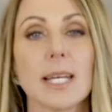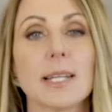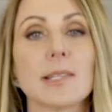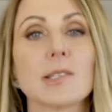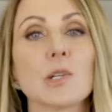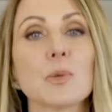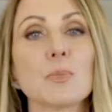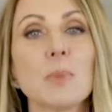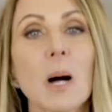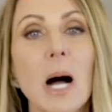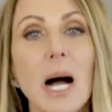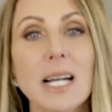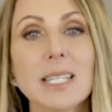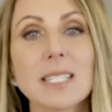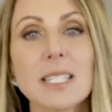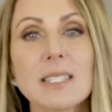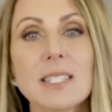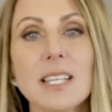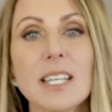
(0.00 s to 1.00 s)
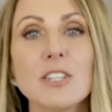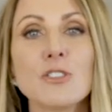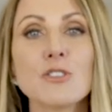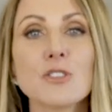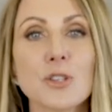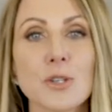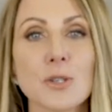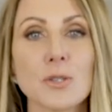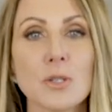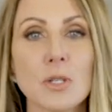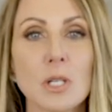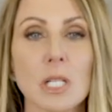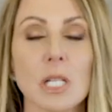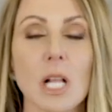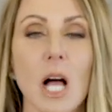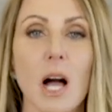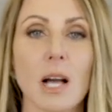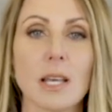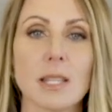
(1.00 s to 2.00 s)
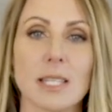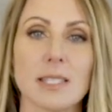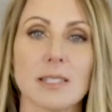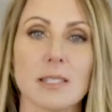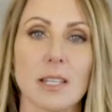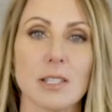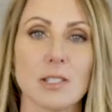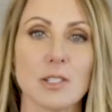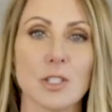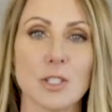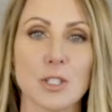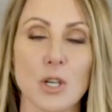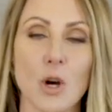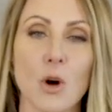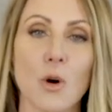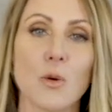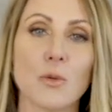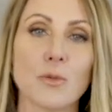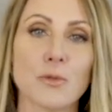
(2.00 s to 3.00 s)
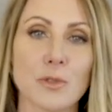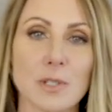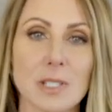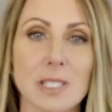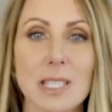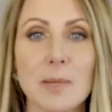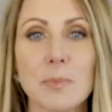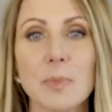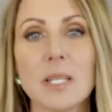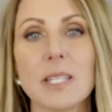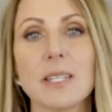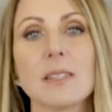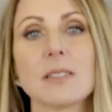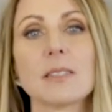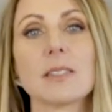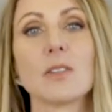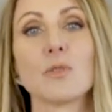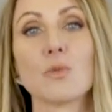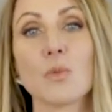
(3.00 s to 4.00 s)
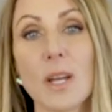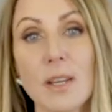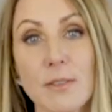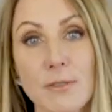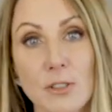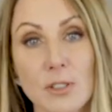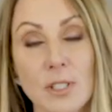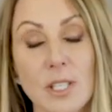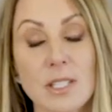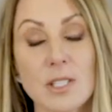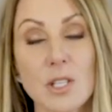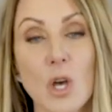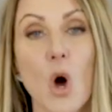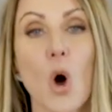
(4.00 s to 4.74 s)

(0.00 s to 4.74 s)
It's your body's internal clock that sets the tone for sleepiness and wakefulness